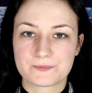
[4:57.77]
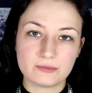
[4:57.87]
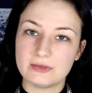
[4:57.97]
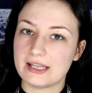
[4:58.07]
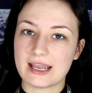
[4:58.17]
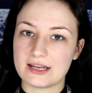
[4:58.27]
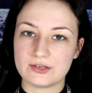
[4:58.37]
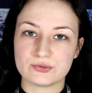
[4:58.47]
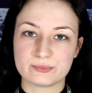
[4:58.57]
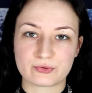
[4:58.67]
Normally I
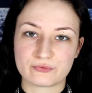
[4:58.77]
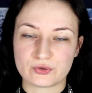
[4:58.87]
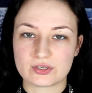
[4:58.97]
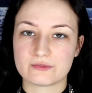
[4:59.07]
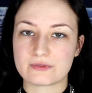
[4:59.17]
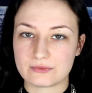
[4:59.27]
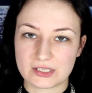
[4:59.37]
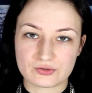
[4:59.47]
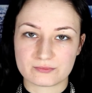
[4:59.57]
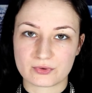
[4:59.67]
don't prefer the
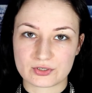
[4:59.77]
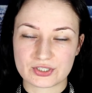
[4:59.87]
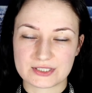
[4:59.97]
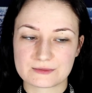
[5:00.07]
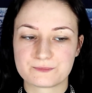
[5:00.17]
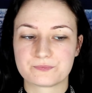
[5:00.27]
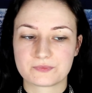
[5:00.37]
foundation brushes.